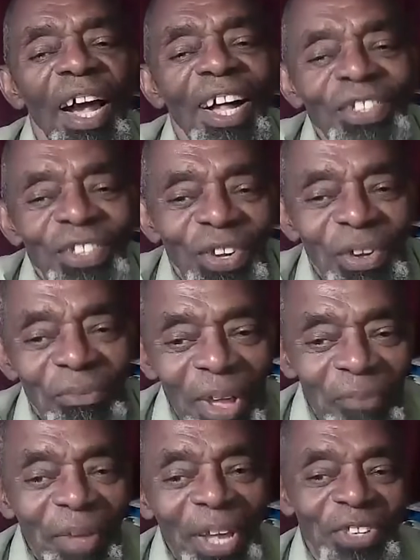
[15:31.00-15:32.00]
Yeah, so
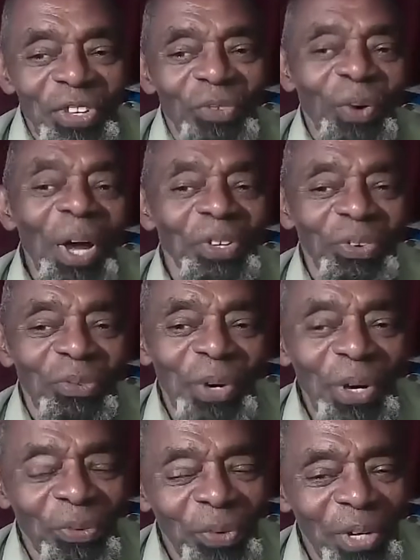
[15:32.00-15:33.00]
it made you wonder, well,